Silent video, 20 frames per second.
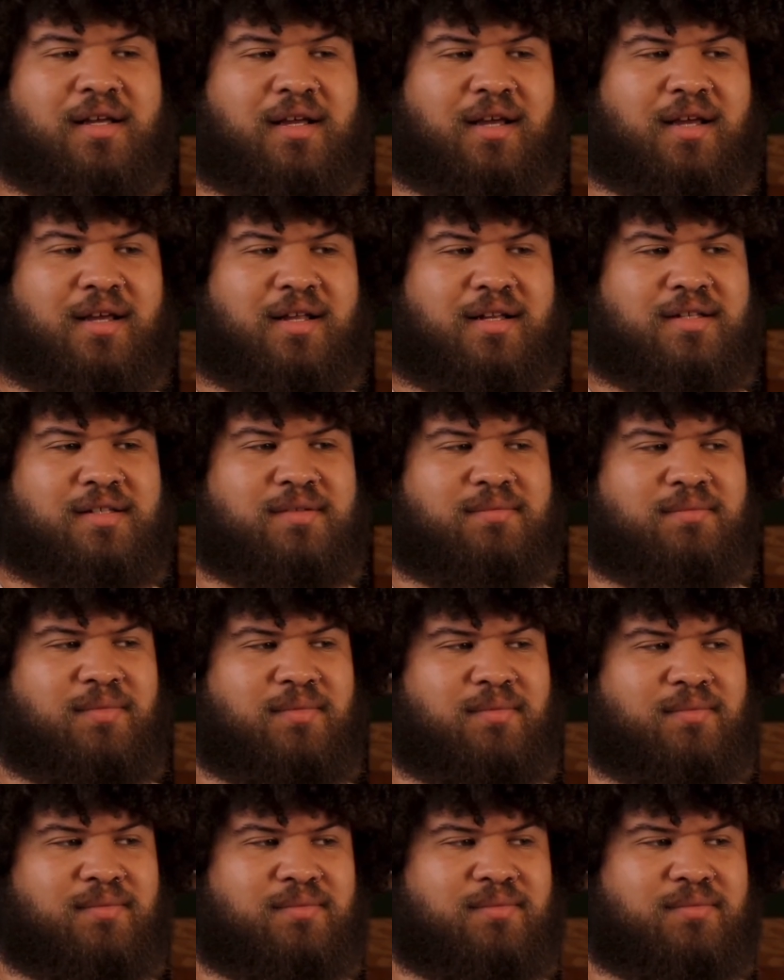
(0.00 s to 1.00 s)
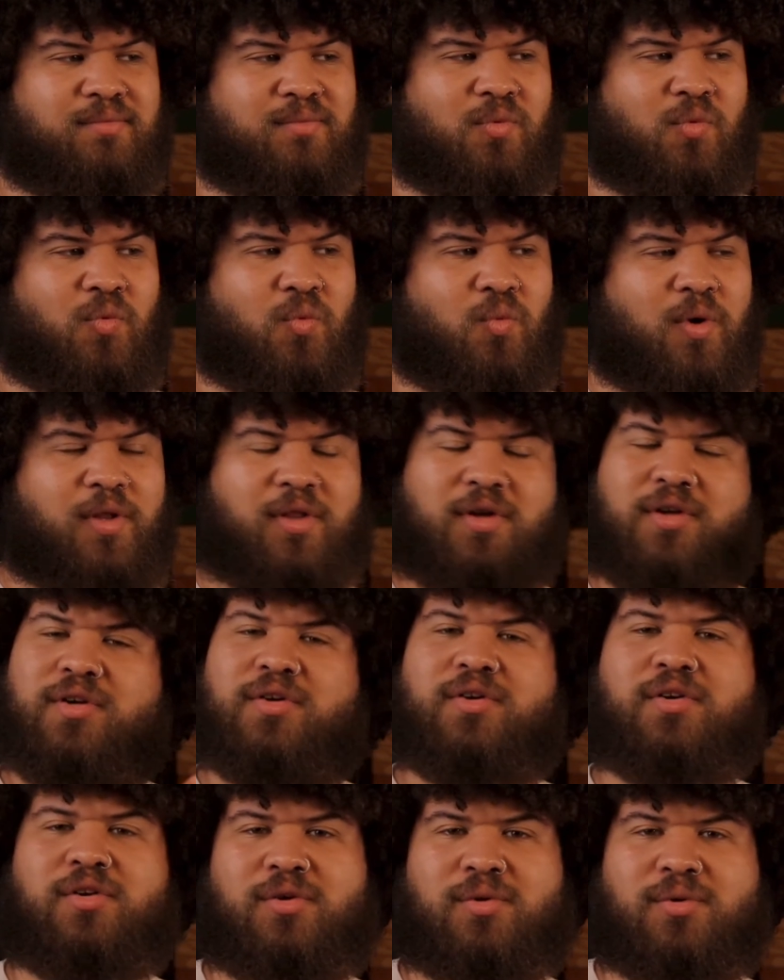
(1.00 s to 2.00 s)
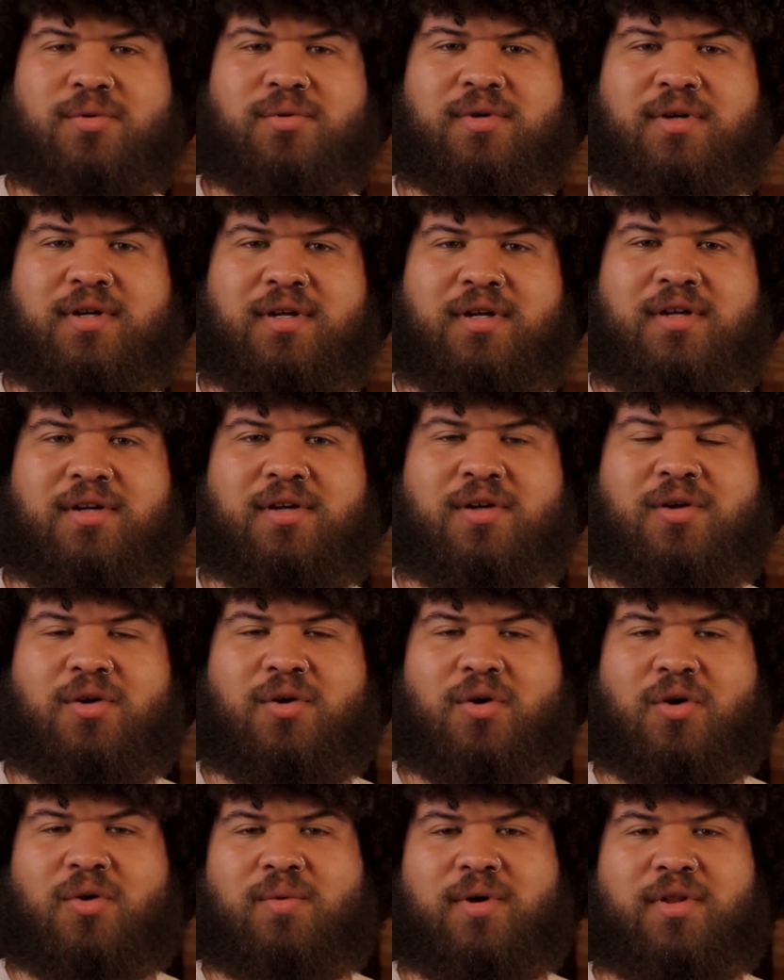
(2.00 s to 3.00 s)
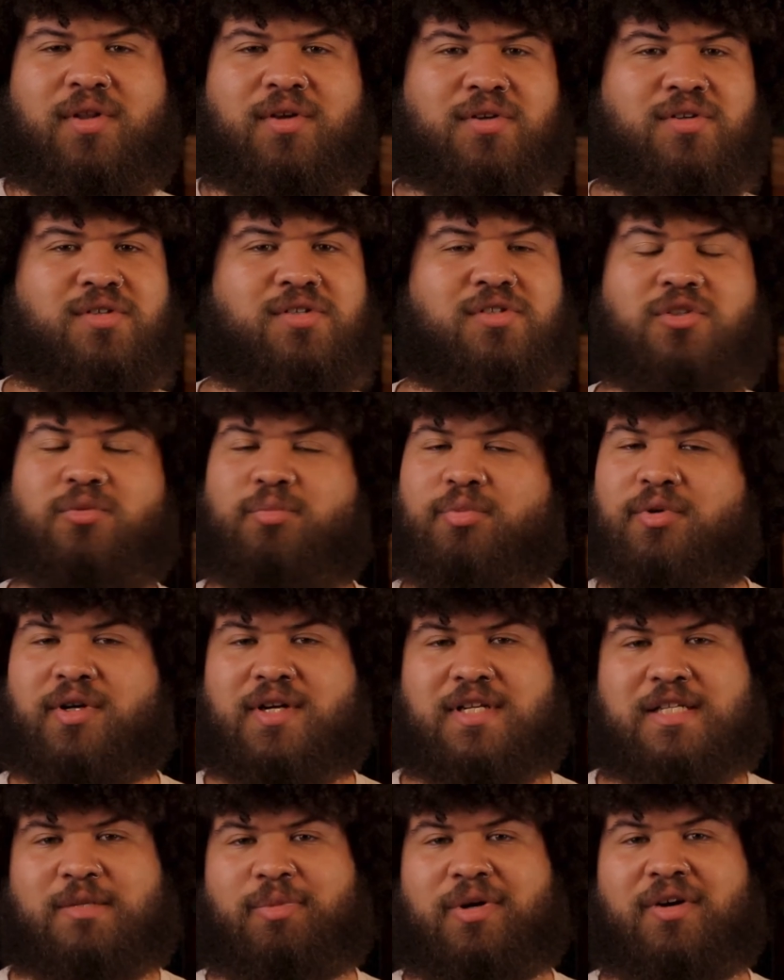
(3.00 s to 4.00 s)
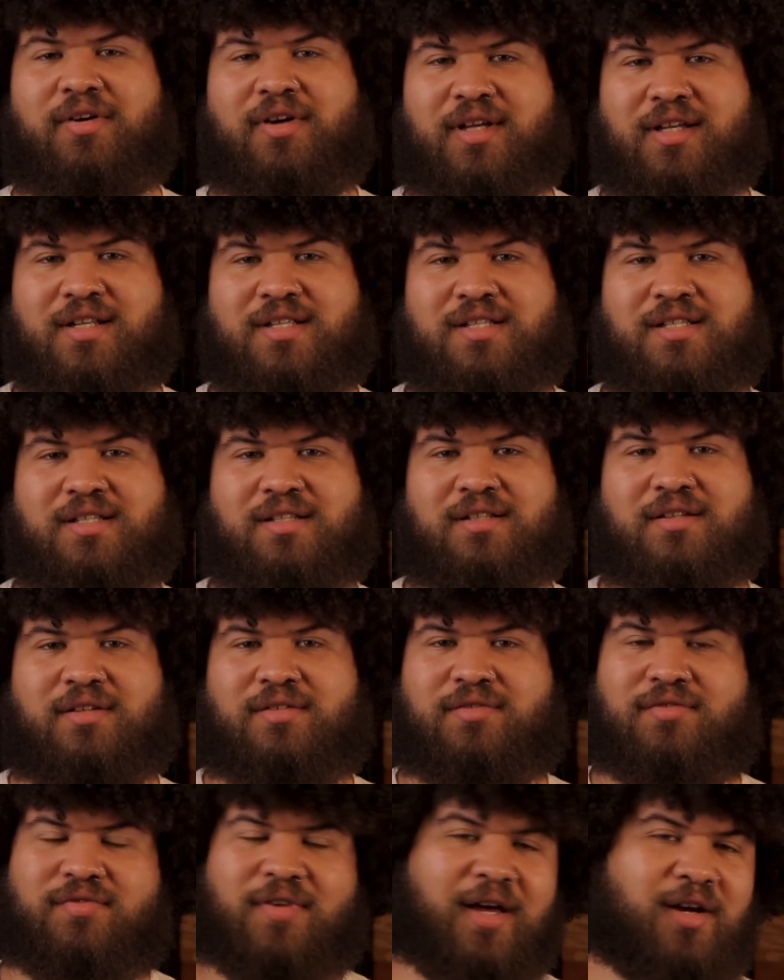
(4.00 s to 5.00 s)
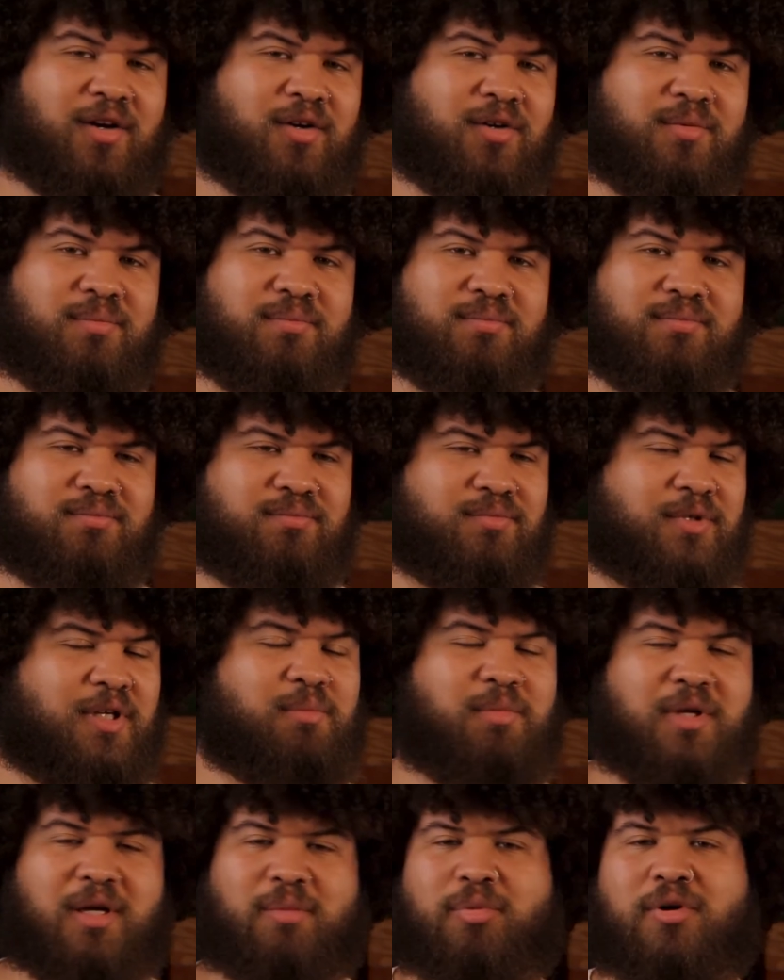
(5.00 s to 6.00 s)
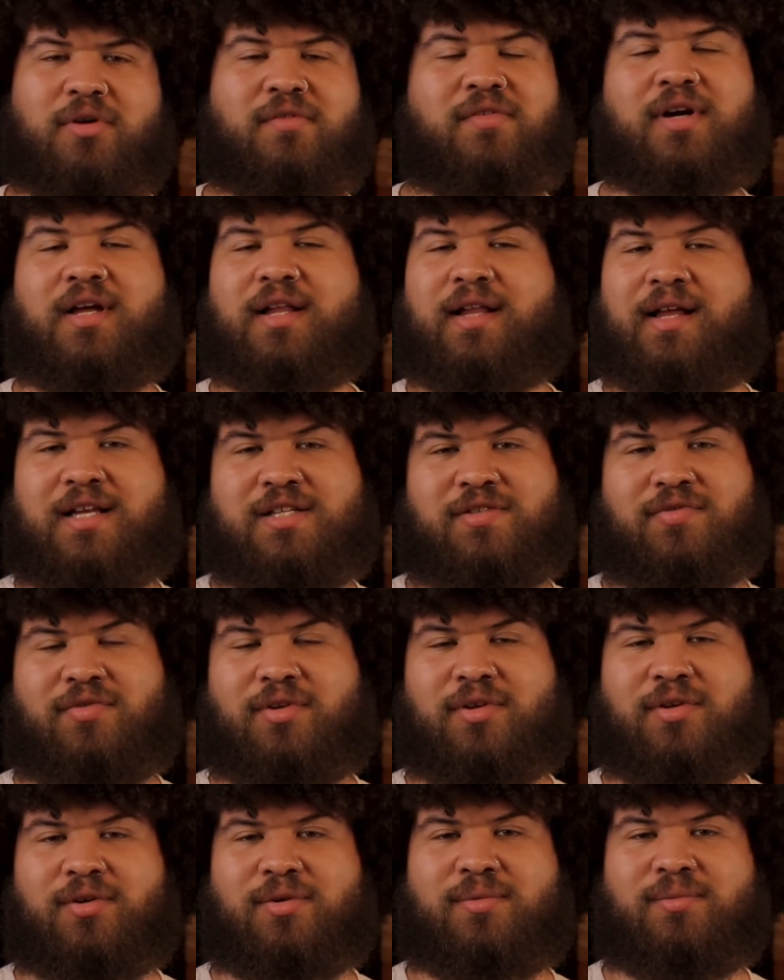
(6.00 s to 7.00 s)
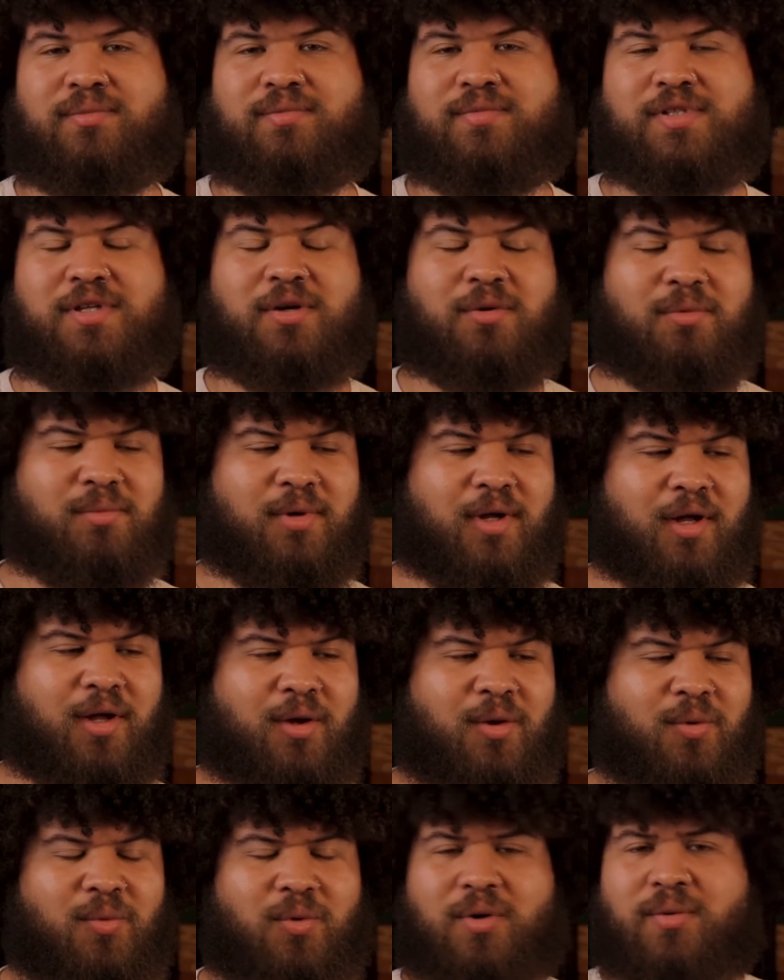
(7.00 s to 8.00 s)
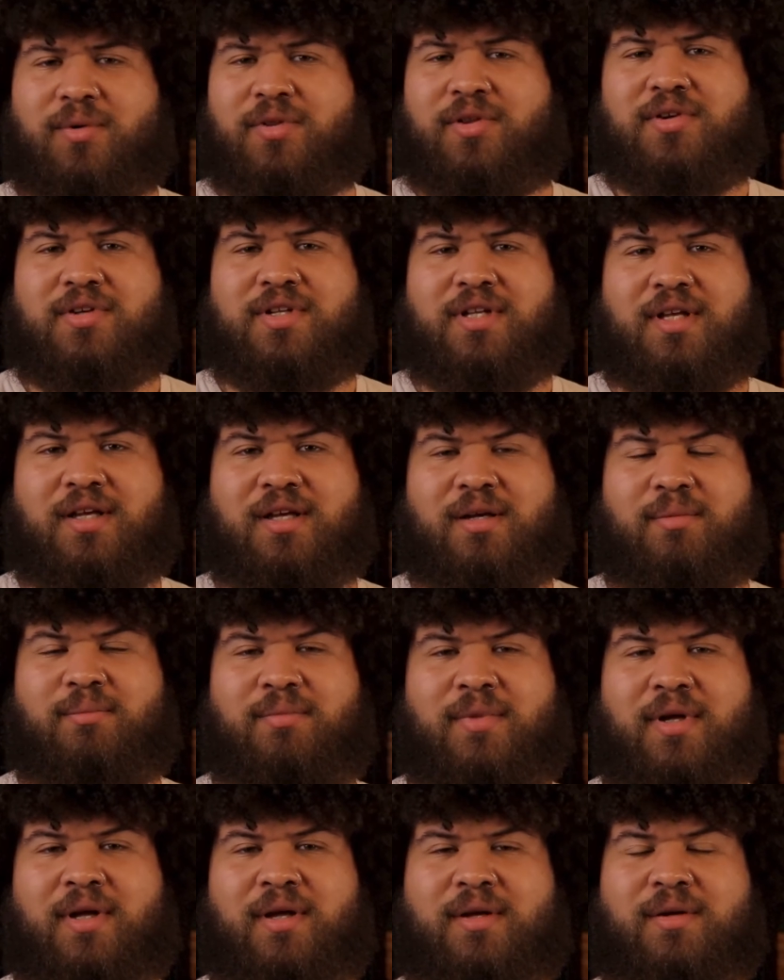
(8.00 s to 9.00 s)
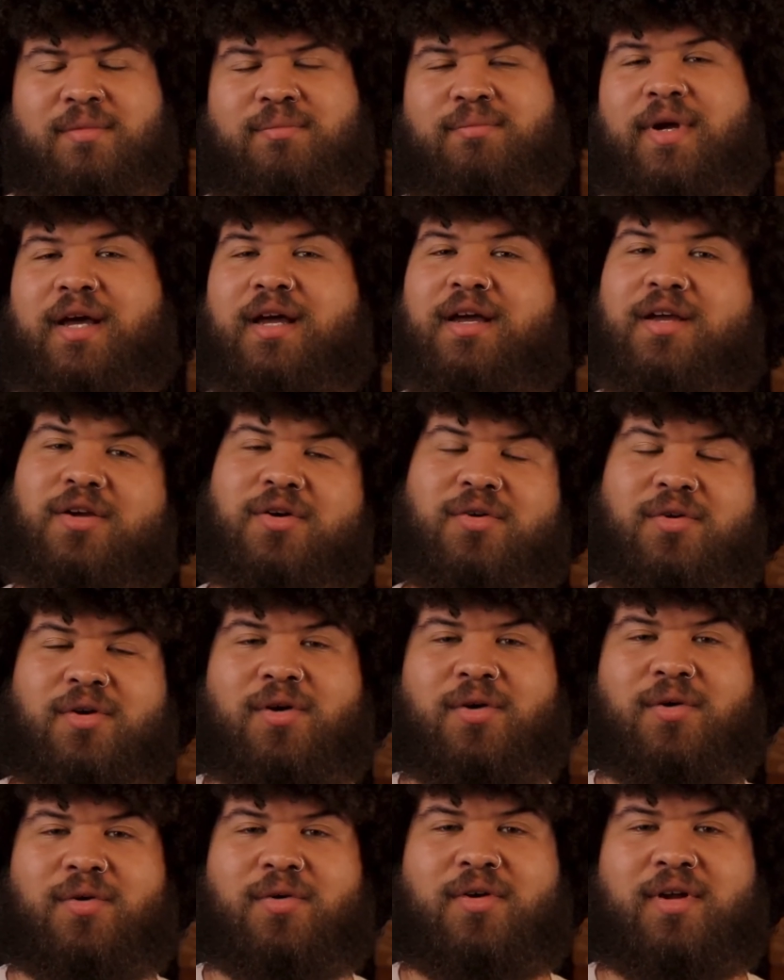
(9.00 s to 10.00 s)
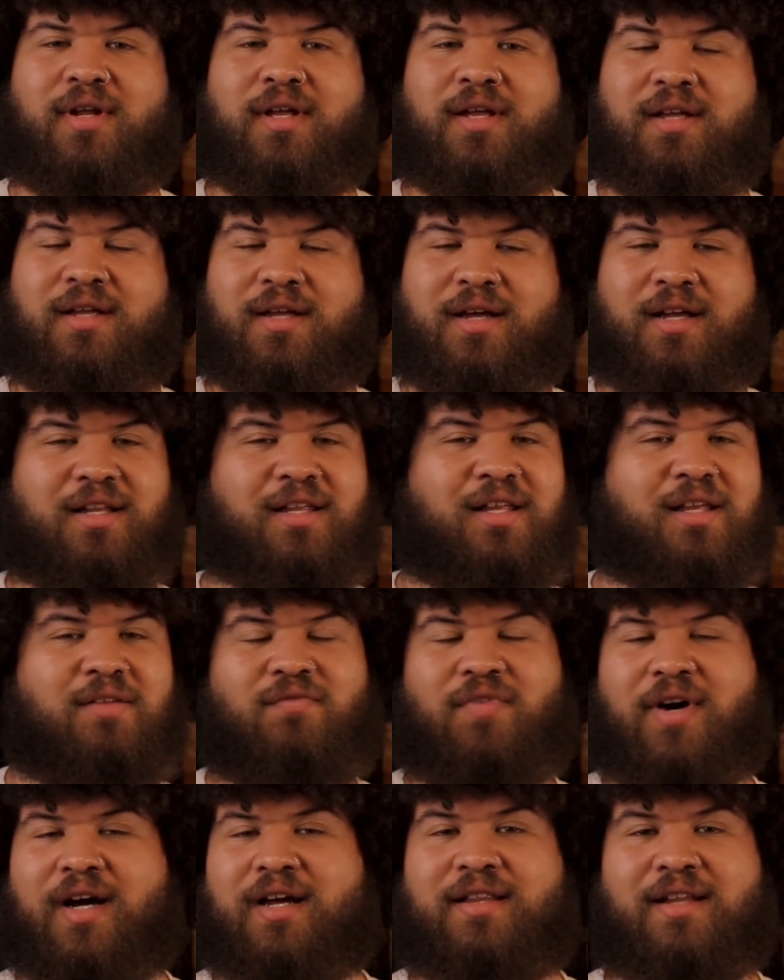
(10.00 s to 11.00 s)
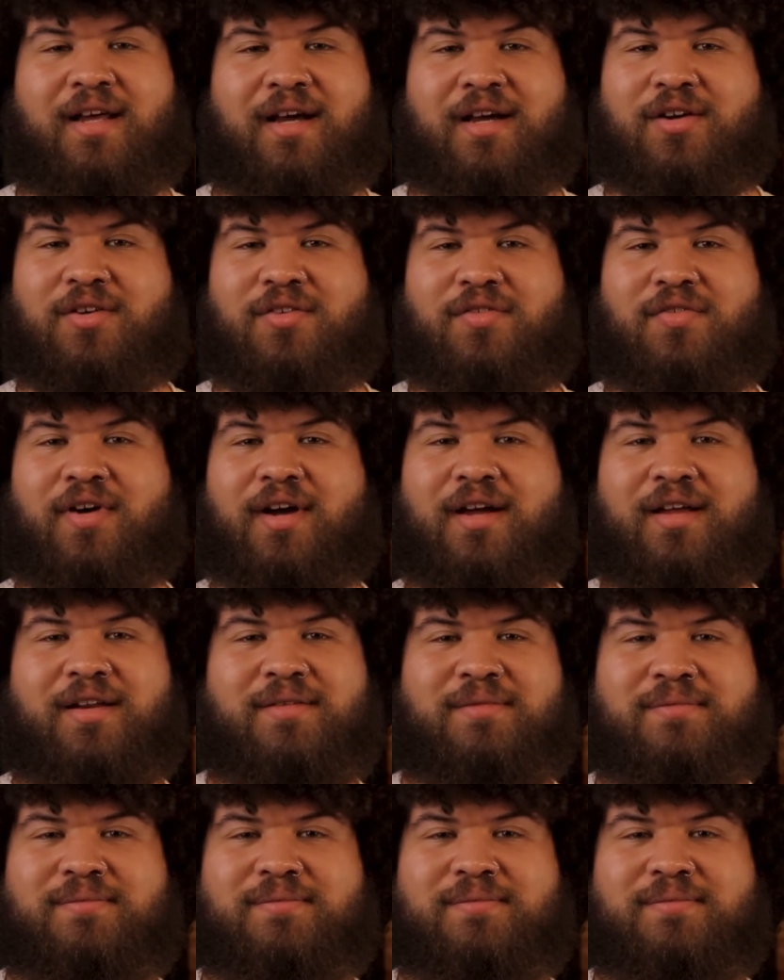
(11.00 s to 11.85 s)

And whether you're new or whether you're super experienced, fighter can be a perfect class for you. So work with your DM, make it your own, and keep fighting that good fight.